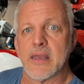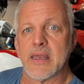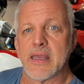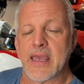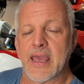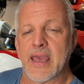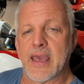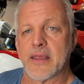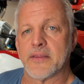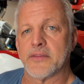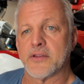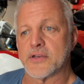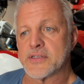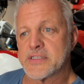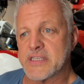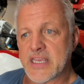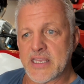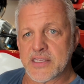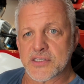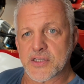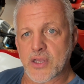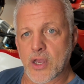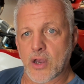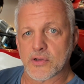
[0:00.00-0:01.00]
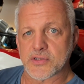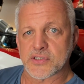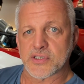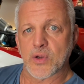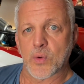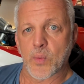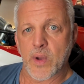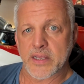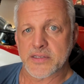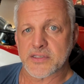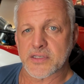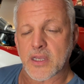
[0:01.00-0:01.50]
And there's East Coast and
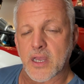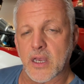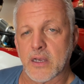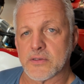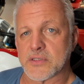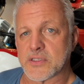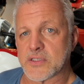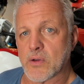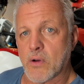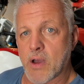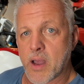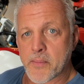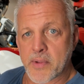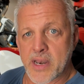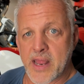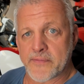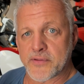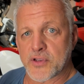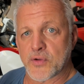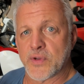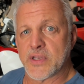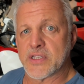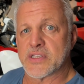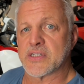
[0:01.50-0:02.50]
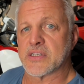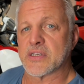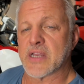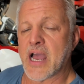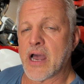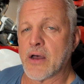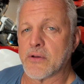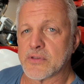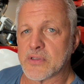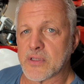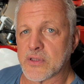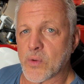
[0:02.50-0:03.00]
West Coast, so I'm gonna have to reach
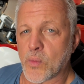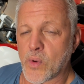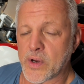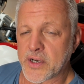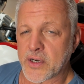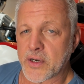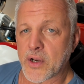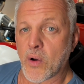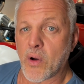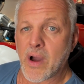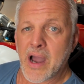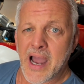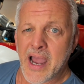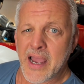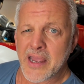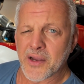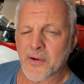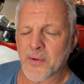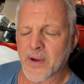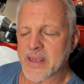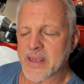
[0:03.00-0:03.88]
out to the one in Ohio, I